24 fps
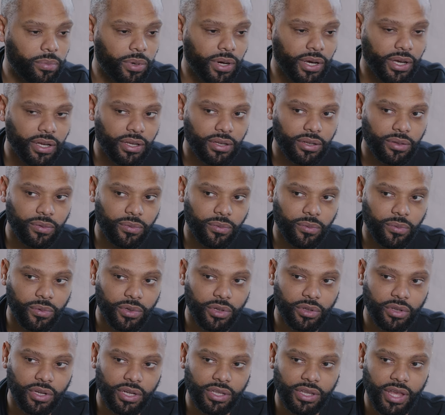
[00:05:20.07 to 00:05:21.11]
But
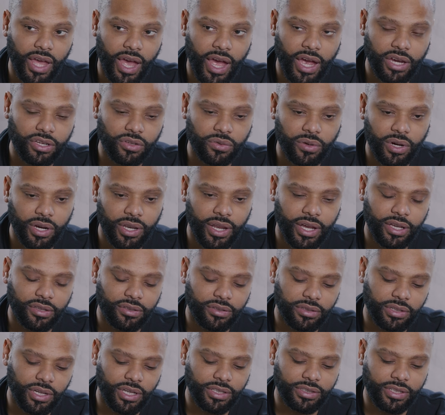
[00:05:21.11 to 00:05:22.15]
when you look at the actuary, like
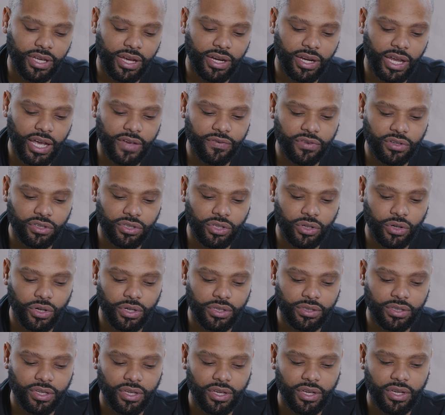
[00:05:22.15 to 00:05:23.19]
let's take life
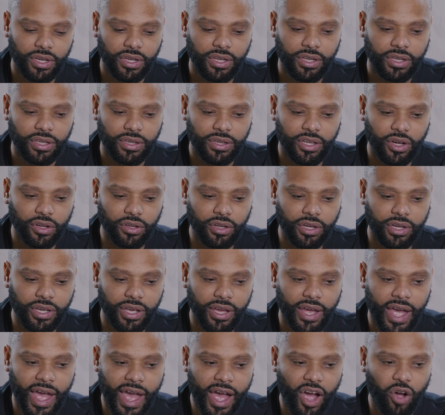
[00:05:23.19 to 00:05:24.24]
insurance, they'll look
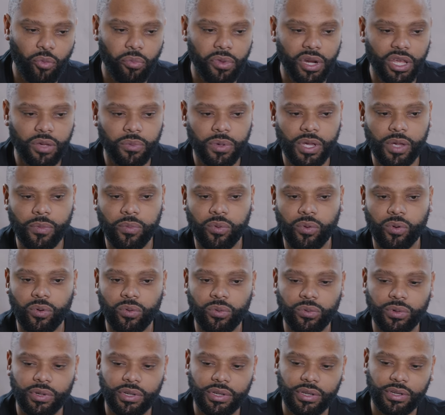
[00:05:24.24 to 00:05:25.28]
at how many
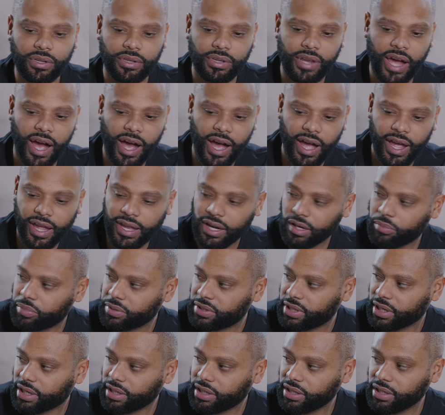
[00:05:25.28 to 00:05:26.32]
people die in a
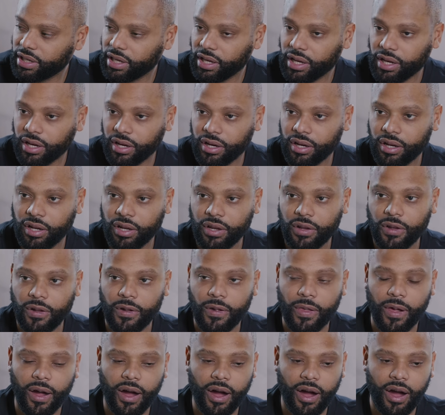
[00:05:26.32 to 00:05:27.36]
particular year,
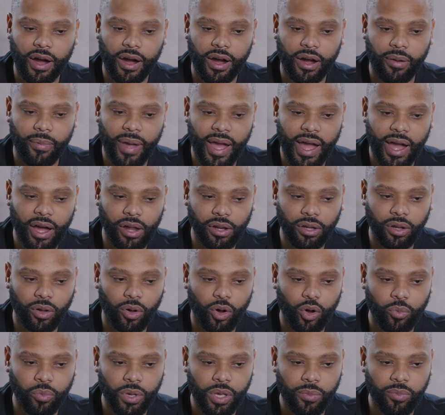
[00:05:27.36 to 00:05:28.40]
yeah. um, how
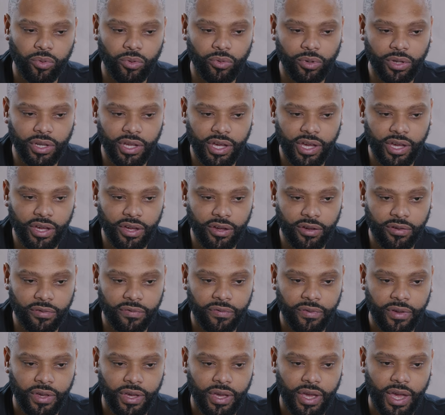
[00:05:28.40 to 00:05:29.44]
long people
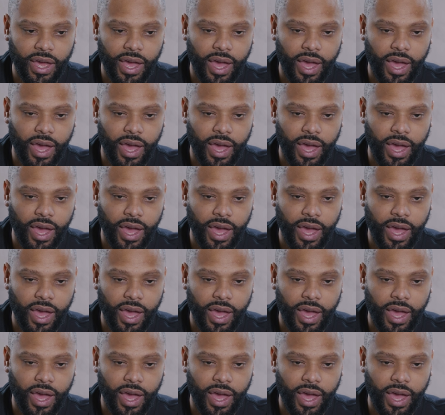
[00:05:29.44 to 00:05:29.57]
live,